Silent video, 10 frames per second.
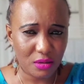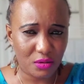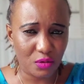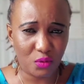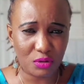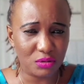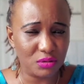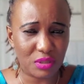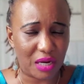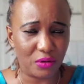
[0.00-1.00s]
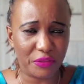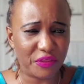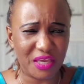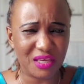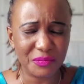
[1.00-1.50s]
I don't
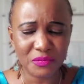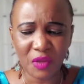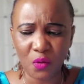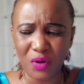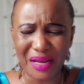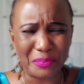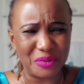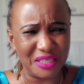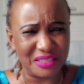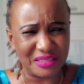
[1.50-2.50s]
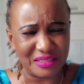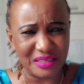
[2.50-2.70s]
think what happened